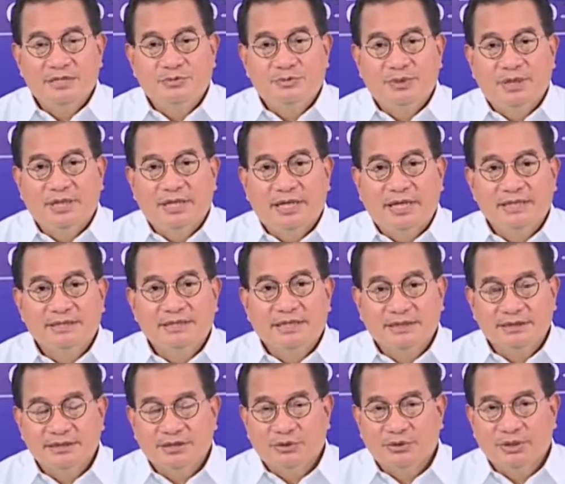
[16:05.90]
as well as
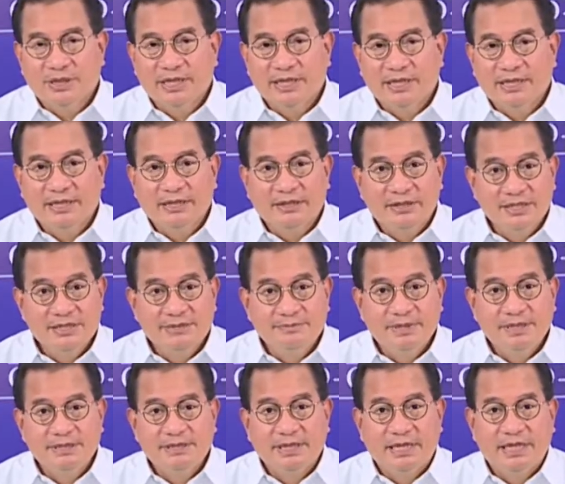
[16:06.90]
controlling
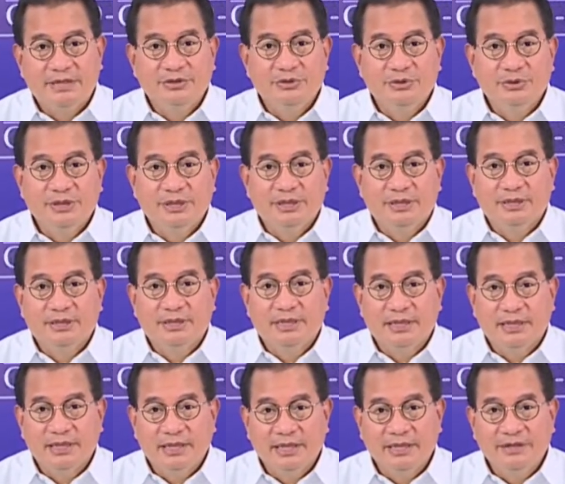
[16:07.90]
Christmas and New Year
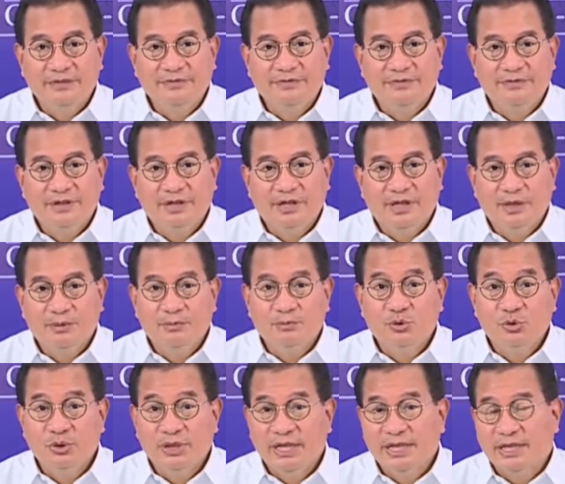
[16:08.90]
leave,
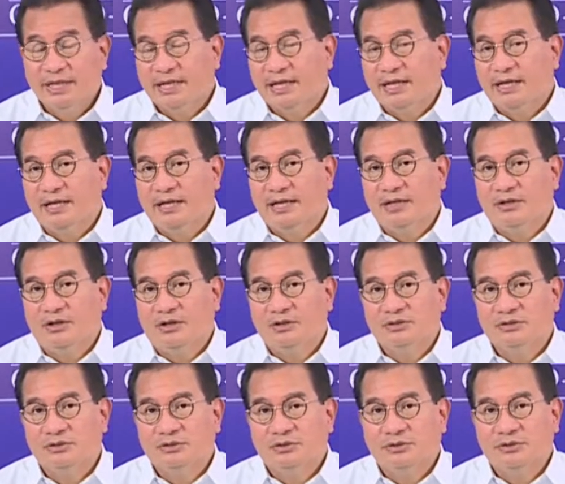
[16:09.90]
mudik, and
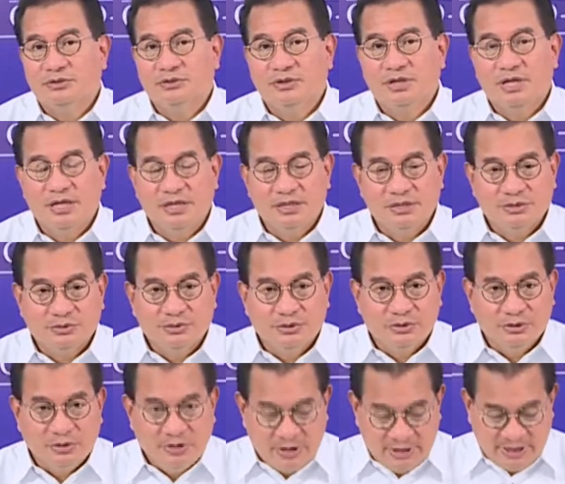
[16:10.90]
also
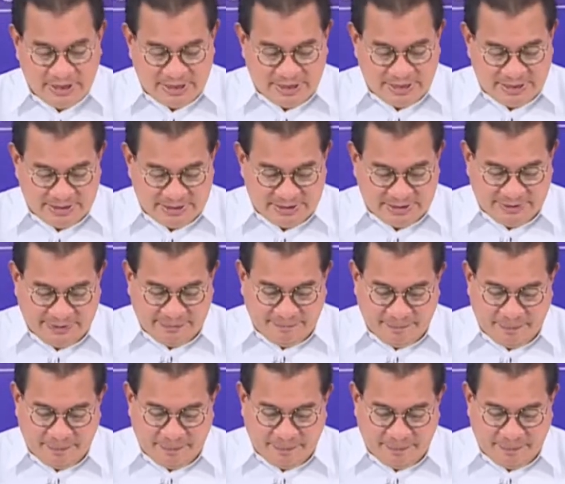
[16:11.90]
school holidays.